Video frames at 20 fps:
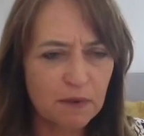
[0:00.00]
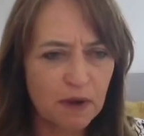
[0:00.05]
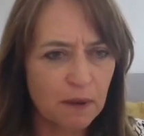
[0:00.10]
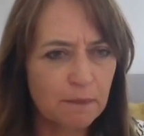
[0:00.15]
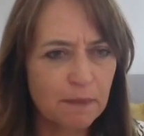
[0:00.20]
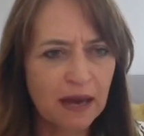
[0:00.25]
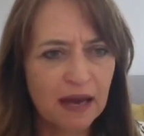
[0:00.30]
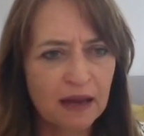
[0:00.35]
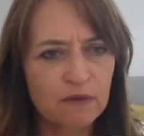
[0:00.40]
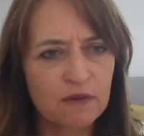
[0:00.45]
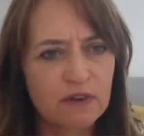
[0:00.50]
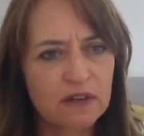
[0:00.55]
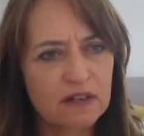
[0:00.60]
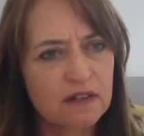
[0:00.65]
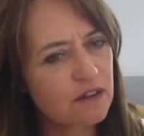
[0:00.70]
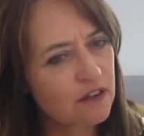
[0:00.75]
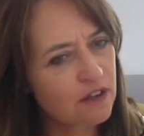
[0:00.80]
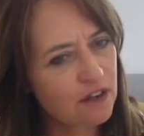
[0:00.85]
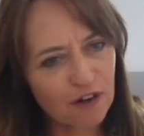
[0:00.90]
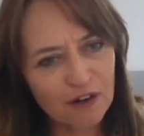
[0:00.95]

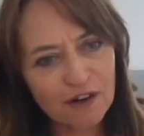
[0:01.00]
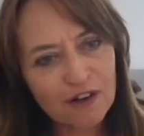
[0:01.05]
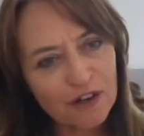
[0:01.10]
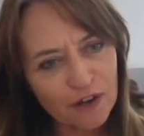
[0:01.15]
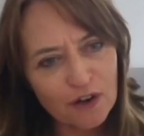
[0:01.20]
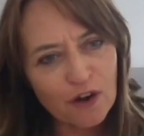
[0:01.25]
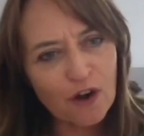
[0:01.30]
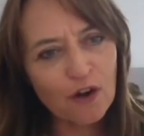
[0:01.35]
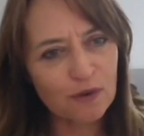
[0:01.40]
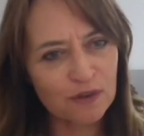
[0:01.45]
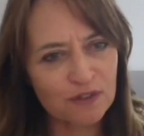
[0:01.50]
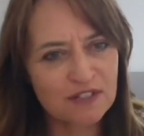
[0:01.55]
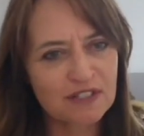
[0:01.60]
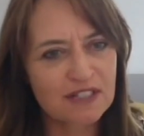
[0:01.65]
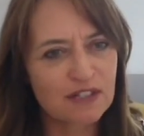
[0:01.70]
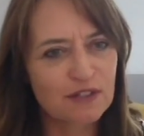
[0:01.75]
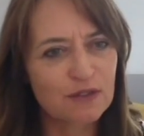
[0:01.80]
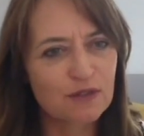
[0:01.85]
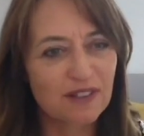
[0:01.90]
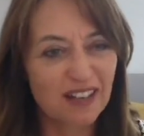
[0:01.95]
compounded, you're not going to know
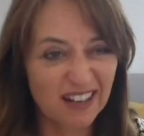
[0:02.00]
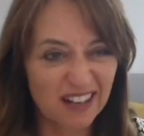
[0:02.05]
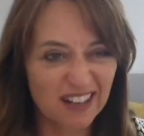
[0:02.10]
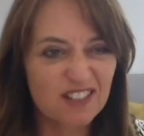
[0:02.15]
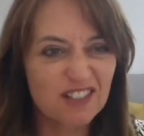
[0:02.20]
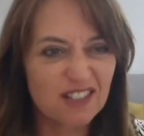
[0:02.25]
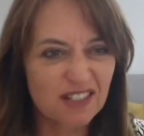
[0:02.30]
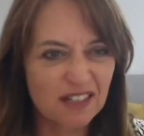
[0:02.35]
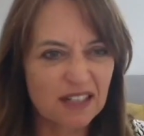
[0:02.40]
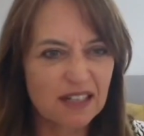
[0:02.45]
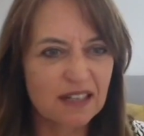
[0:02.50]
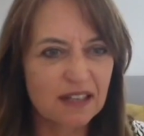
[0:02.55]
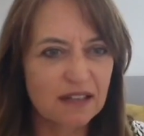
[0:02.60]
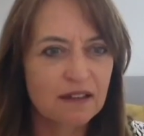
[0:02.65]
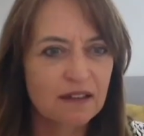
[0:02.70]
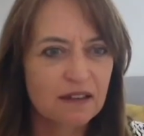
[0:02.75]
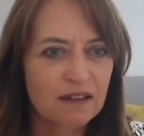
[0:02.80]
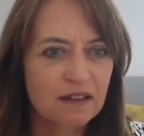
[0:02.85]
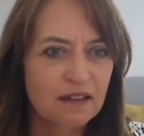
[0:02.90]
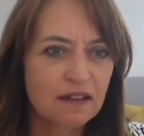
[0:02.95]
until actually
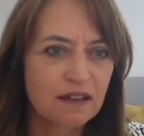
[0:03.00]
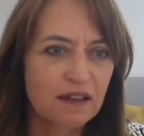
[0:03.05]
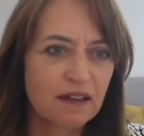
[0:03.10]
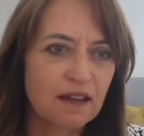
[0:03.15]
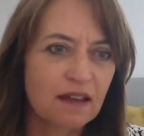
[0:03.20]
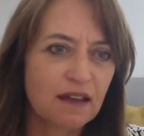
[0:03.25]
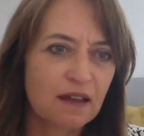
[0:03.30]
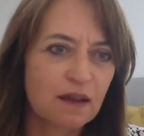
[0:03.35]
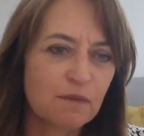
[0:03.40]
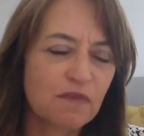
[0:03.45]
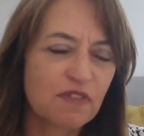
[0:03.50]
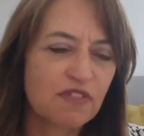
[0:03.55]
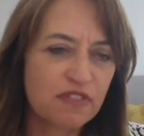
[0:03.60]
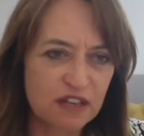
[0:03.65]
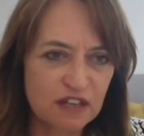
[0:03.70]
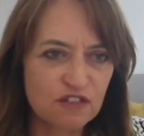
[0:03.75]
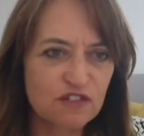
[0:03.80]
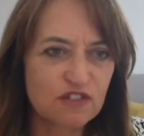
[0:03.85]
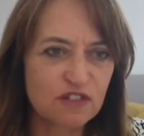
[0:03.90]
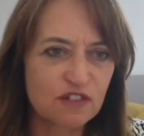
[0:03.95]

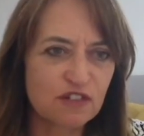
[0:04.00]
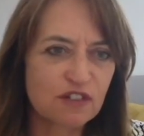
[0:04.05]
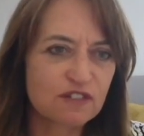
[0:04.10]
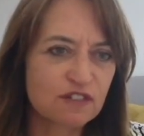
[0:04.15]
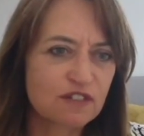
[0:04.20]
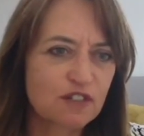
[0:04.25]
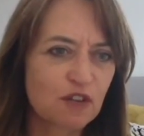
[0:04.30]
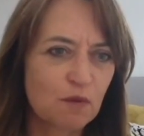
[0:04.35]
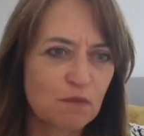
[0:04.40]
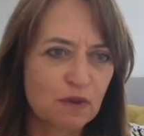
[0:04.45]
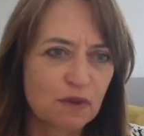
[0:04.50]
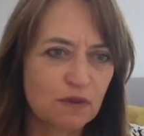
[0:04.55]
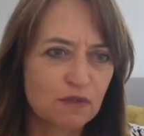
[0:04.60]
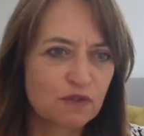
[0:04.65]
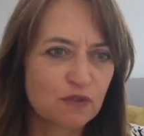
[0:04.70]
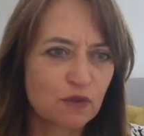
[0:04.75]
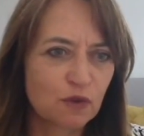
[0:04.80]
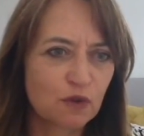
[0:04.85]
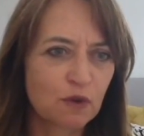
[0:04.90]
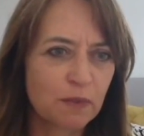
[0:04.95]
things start to tumble
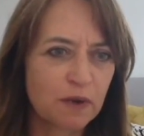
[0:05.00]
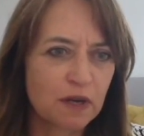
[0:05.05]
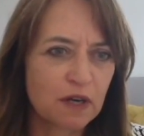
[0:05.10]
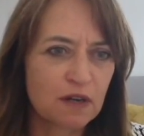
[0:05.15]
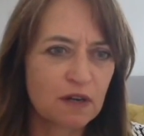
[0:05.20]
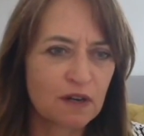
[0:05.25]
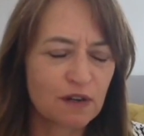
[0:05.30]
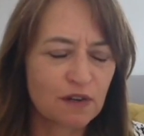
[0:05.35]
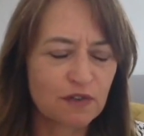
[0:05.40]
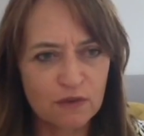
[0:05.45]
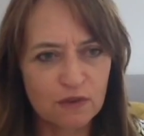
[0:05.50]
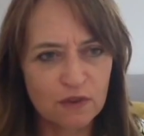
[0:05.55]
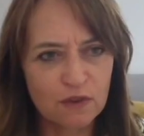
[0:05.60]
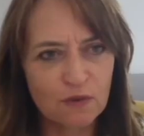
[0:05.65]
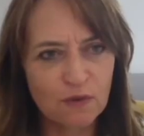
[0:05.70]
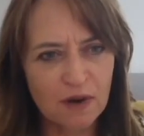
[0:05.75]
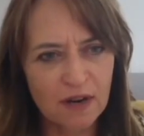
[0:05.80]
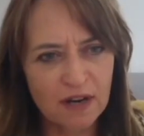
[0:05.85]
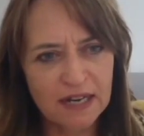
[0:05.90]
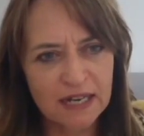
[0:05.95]
and fall apart.
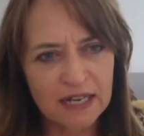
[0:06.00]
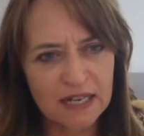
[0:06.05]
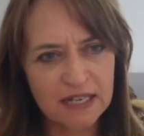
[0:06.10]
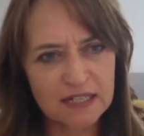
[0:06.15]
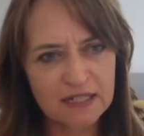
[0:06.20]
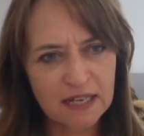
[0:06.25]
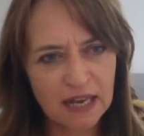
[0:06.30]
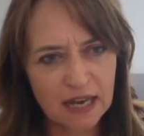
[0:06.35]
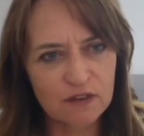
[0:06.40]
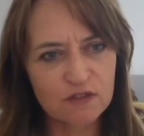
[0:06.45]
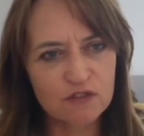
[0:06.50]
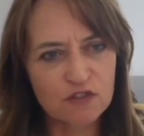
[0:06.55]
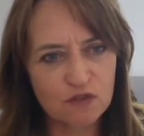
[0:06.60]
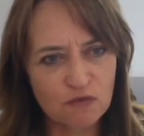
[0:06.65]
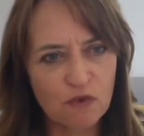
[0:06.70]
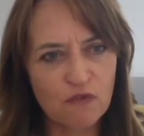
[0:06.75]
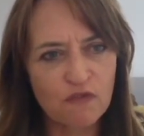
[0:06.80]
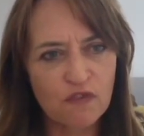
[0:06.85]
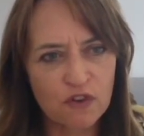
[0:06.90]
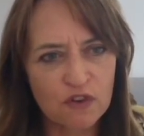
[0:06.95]
You're right. It's how to
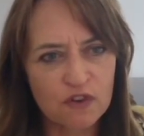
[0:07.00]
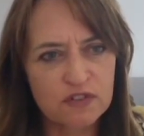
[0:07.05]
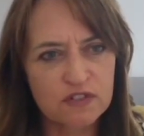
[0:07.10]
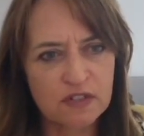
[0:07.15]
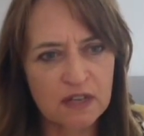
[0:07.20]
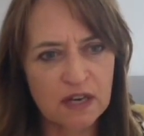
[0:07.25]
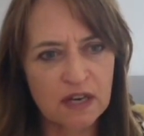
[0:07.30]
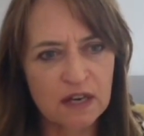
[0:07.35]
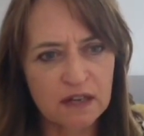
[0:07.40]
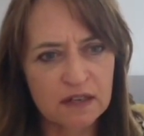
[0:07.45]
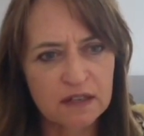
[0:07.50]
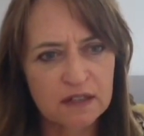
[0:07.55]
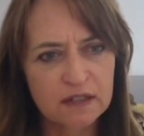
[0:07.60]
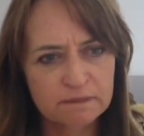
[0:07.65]
reverse that.